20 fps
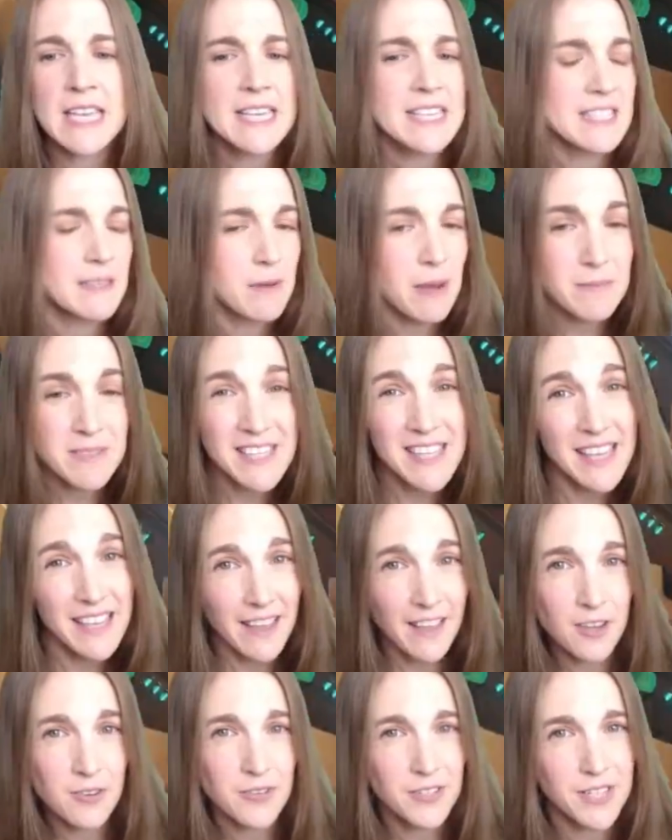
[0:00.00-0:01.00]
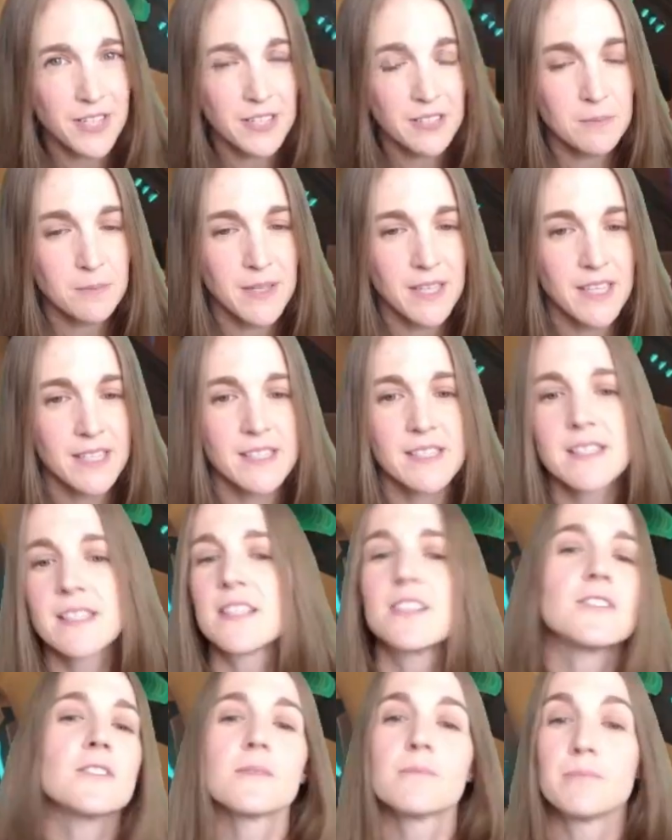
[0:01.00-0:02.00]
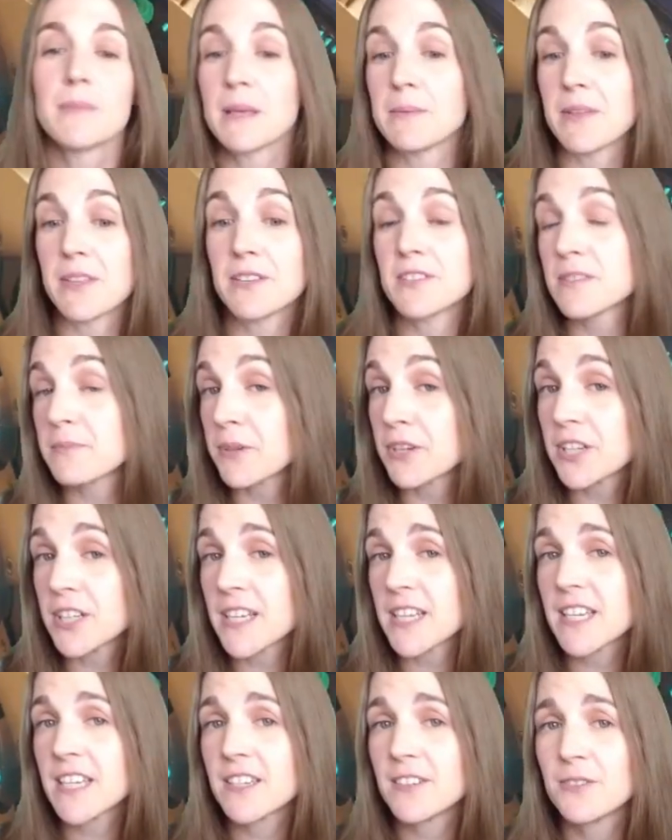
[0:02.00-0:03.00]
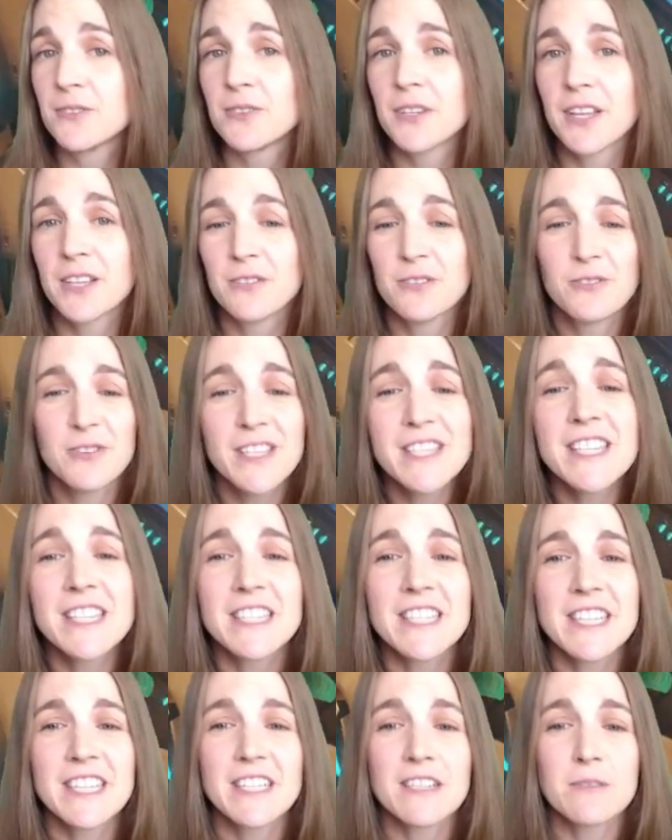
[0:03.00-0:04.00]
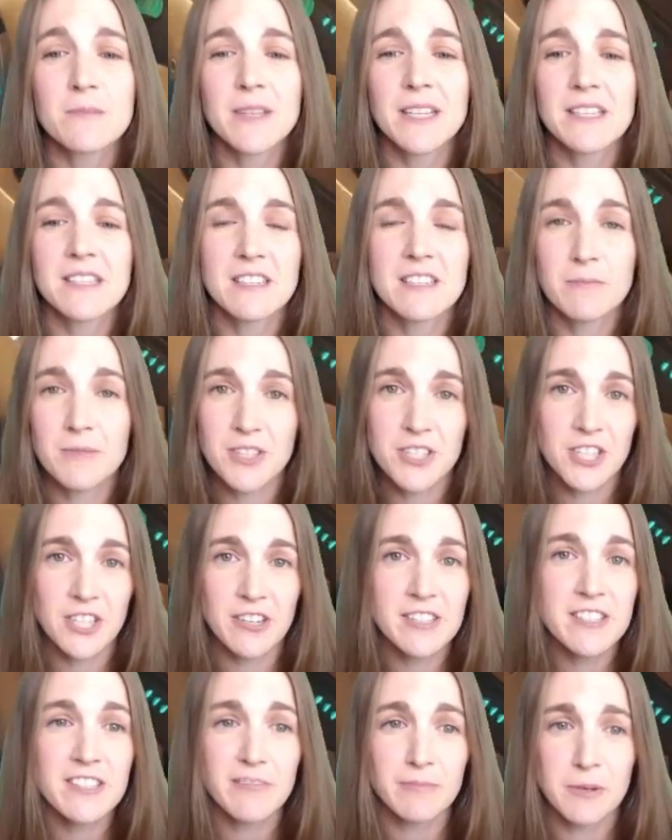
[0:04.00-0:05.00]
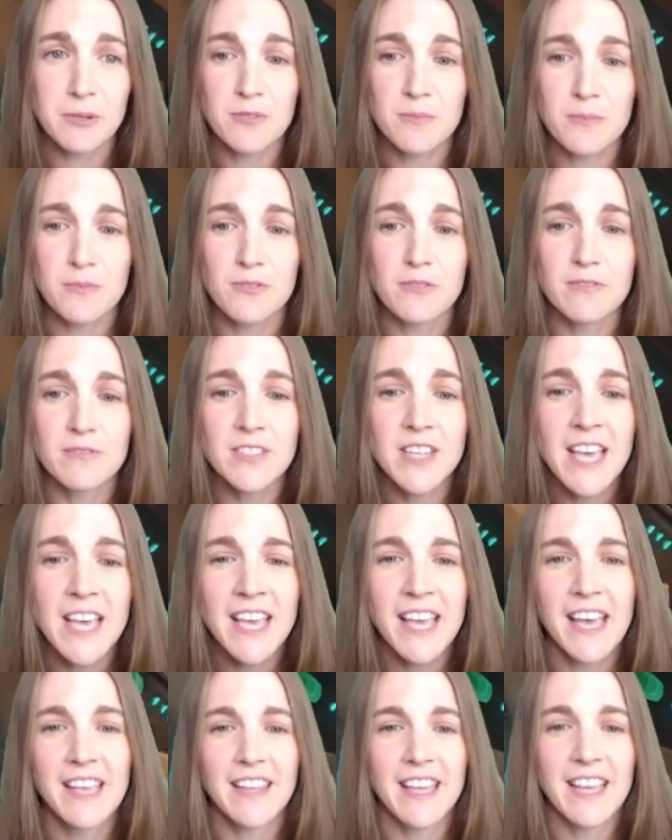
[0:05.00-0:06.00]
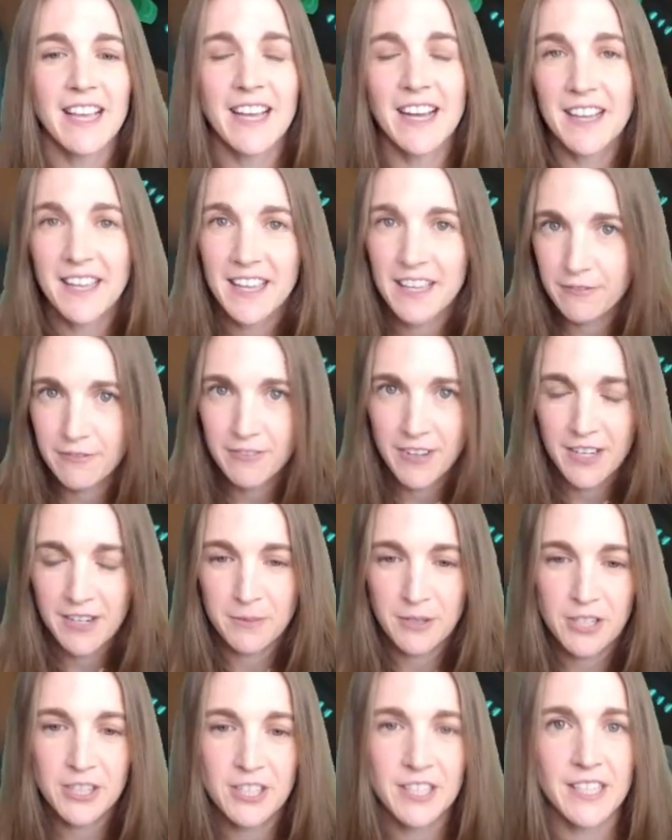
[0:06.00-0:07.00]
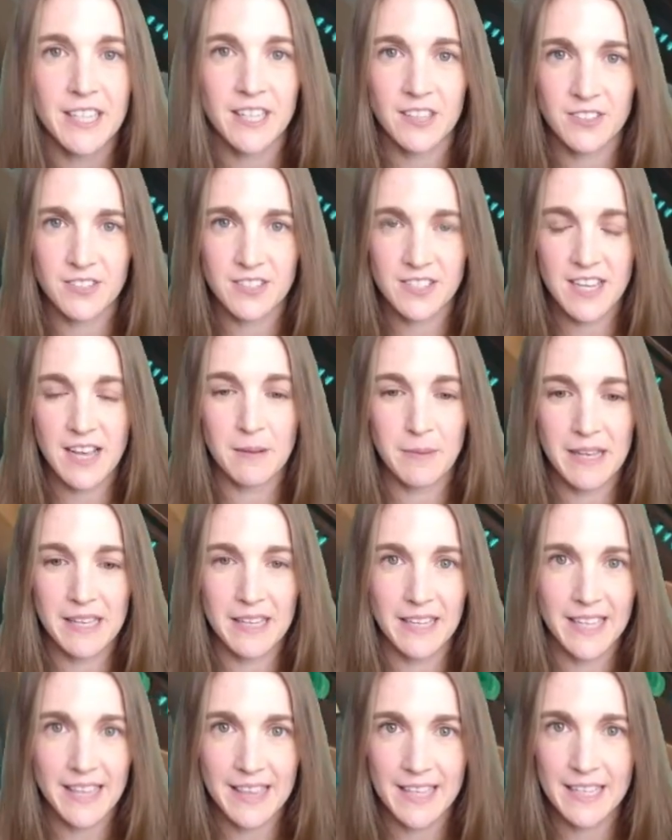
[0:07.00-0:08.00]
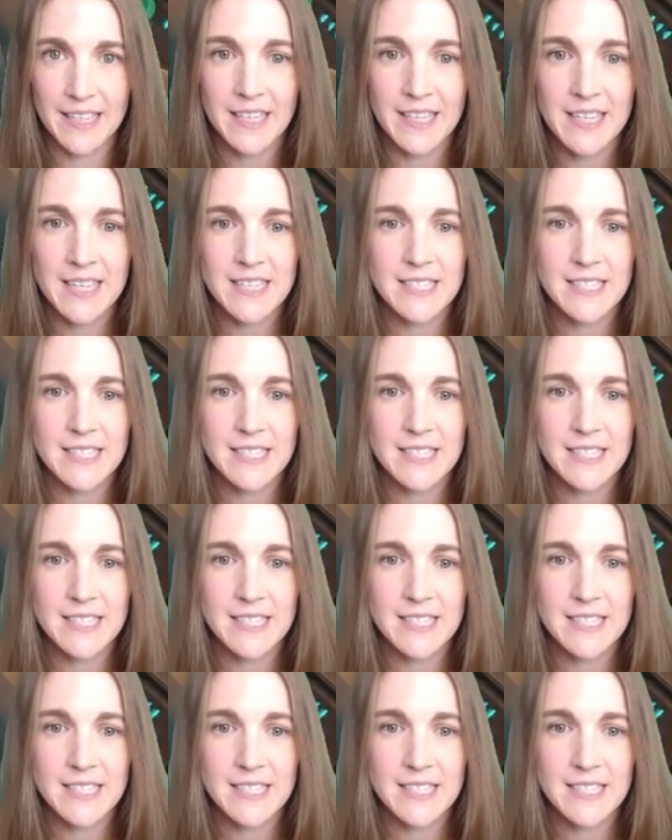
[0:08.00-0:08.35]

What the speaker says: Sometimes I can't go in here because maybe there's McCree who is in here because some of the turrets have been removed, and like I can't fight a McCree at close combat like that.